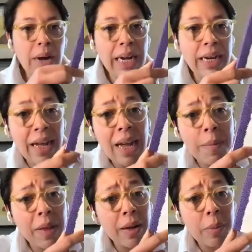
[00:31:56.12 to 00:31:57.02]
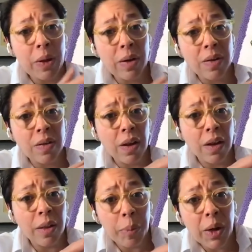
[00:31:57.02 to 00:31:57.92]
my name that appears
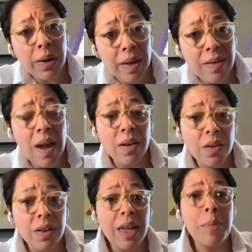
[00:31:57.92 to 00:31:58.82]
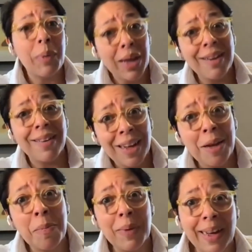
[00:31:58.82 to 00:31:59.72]
on the book, it's actually a big team